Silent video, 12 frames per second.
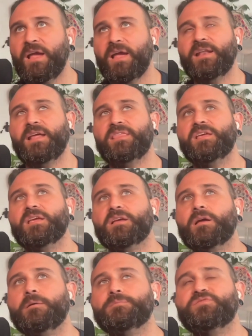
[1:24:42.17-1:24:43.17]
And I think
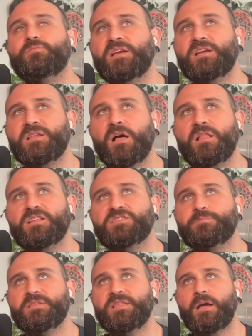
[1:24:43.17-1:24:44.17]
it comes from the
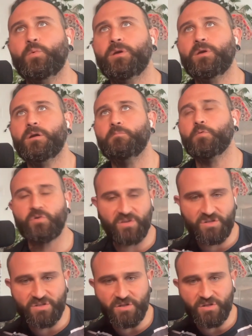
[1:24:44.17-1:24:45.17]
acknowledgement that we are more
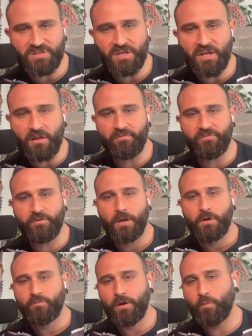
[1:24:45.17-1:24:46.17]
than just ourselves,
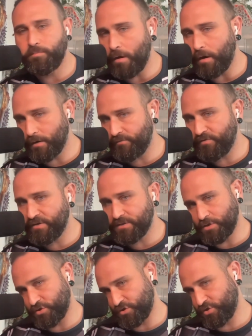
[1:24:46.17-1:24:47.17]
right? We're part of this
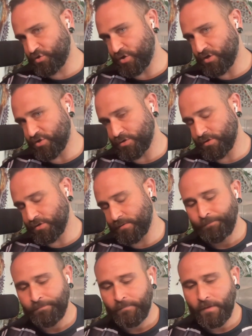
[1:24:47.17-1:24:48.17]
larger structure.